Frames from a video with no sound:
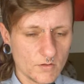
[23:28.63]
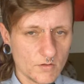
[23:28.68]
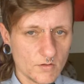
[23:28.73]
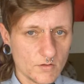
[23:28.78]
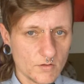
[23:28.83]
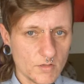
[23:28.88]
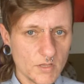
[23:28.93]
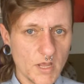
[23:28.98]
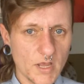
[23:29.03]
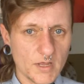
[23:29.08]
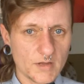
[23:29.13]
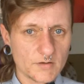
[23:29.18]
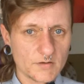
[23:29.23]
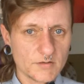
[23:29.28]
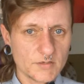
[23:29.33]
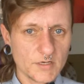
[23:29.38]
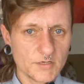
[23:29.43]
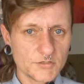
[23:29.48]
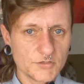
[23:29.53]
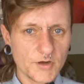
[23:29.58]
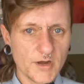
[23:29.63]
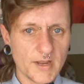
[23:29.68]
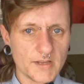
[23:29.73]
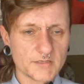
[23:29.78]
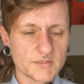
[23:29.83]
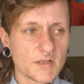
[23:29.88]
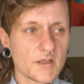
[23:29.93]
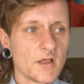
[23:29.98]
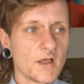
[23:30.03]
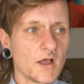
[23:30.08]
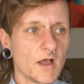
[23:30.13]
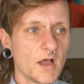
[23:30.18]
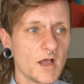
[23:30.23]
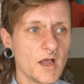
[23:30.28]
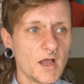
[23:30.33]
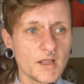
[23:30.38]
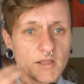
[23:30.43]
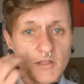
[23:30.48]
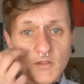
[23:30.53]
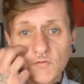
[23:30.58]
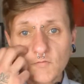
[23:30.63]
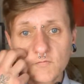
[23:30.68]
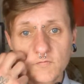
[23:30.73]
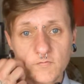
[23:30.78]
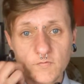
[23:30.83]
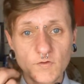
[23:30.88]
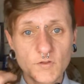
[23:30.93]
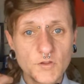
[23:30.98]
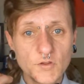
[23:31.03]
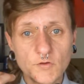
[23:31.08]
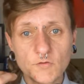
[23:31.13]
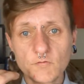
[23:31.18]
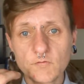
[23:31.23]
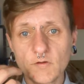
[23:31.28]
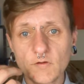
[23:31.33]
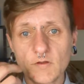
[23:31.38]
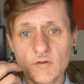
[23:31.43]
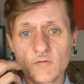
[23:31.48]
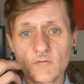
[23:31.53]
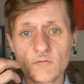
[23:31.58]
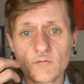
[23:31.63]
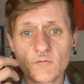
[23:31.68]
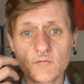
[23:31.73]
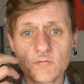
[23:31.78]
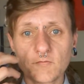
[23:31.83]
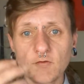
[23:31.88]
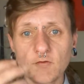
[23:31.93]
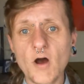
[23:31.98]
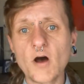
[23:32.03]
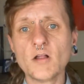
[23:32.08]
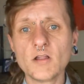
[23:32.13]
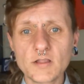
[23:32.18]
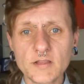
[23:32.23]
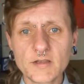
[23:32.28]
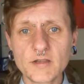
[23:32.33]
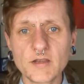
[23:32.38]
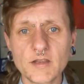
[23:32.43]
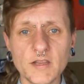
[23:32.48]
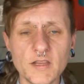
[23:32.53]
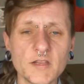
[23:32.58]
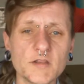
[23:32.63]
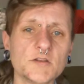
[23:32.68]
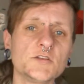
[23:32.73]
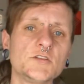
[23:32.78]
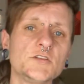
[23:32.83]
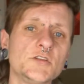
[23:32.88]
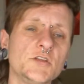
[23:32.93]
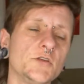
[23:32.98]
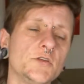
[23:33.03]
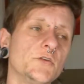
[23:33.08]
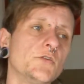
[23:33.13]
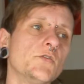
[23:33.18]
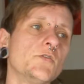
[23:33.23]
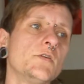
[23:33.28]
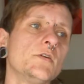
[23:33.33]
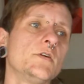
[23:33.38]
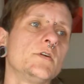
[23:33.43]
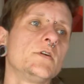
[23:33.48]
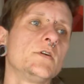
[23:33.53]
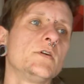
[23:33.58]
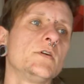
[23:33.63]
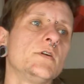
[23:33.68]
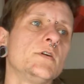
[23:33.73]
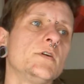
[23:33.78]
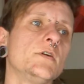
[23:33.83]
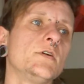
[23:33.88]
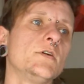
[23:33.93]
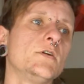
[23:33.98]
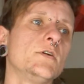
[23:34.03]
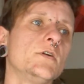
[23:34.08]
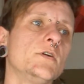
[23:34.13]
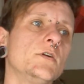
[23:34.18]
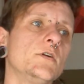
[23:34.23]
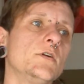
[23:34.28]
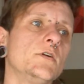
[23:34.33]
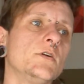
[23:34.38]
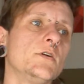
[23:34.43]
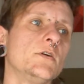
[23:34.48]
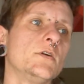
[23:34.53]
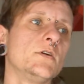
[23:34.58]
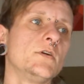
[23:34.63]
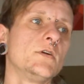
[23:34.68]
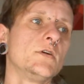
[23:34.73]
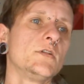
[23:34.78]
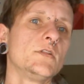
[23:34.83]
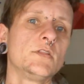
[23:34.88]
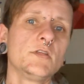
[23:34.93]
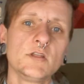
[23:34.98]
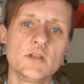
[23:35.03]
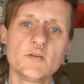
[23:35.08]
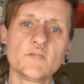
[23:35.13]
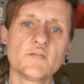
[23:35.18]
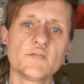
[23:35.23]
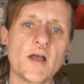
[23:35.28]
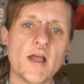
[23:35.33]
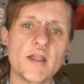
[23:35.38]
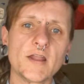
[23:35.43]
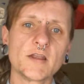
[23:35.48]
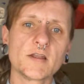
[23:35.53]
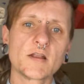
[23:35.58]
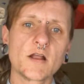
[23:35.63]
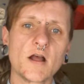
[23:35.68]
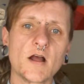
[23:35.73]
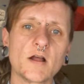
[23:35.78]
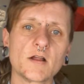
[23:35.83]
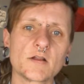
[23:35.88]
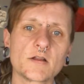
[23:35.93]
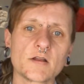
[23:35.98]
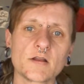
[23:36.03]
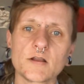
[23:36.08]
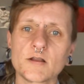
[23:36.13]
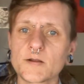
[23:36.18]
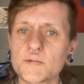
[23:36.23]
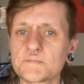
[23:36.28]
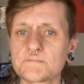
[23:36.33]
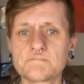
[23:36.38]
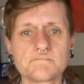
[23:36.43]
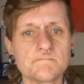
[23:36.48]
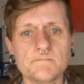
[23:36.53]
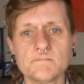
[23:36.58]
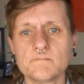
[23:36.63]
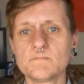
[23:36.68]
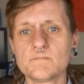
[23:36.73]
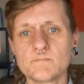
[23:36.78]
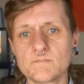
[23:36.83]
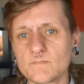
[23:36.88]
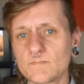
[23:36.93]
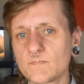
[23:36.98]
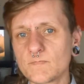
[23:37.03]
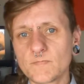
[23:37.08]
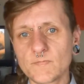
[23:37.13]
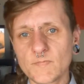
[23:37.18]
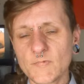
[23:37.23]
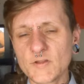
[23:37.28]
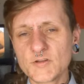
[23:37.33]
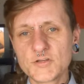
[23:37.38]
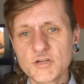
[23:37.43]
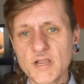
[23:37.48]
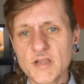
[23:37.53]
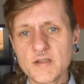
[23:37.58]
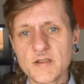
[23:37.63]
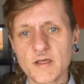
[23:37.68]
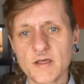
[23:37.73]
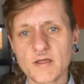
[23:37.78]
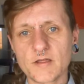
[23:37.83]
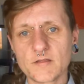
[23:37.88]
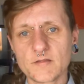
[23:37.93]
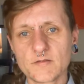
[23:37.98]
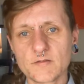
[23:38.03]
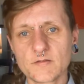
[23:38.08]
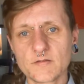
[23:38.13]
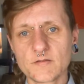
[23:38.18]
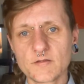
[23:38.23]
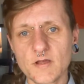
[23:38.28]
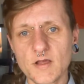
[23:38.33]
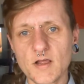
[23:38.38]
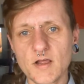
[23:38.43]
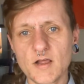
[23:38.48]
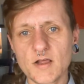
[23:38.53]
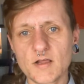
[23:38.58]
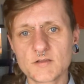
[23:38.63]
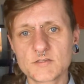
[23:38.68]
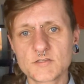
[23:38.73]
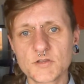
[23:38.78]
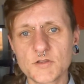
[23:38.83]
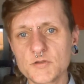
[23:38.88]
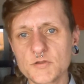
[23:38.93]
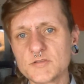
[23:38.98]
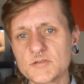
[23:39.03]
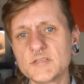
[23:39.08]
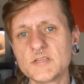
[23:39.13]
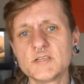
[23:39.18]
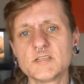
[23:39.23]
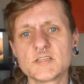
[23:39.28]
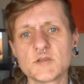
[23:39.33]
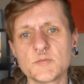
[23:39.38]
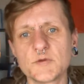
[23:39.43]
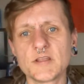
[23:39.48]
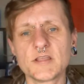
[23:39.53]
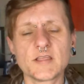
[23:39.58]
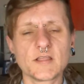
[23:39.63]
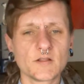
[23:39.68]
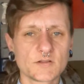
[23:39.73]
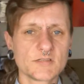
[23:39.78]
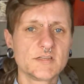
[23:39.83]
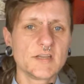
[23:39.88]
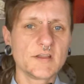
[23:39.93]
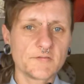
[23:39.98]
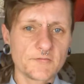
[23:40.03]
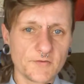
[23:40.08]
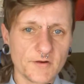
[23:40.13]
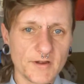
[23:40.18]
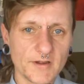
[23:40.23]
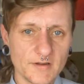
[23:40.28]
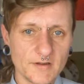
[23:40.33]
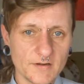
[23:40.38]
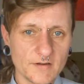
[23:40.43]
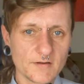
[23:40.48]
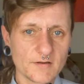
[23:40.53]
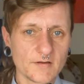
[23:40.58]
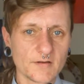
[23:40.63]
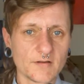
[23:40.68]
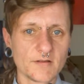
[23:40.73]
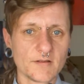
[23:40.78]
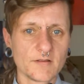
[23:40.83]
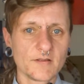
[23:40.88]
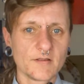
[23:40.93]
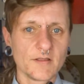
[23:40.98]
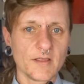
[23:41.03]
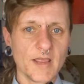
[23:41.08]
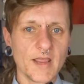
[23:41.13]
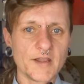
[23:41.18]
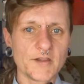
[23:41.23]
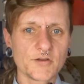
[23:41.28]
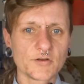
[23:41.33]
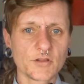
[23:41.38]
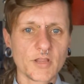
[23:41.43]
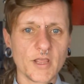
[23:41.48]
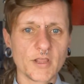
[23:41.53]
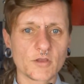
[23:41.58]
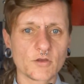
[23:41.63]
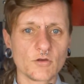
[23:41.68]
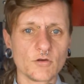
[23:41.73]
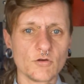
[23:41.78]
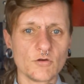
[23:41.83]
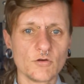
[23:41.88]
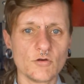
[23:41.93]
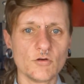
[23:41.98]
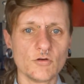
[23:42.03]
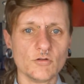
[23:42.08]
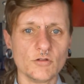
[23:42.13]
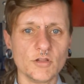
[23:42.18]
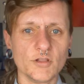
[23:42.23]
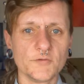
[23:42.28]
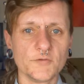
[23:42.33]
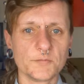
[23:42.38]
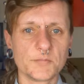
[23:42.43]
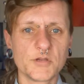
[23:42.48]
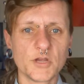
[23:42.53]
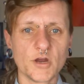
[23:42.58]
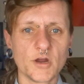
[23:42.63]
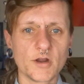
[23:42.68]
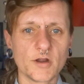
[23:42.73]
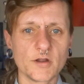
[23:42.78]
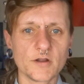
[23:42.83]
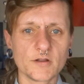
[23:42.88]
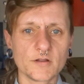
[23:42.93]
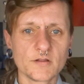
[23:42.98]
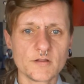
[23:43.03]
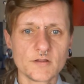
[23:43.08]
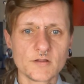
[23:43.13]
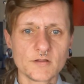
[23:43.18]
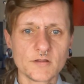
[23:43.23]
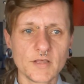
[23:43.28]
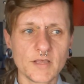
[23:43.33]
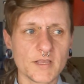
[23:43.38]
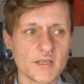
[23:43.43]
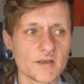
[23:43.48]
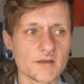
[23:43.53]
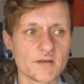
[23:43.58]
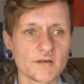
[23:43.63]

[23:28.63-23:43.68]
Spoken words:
Yeah, touch grass. You've fallen into the divide and conquer agenda. So you see somebody that looks different and you're like, oh, libtard. Like,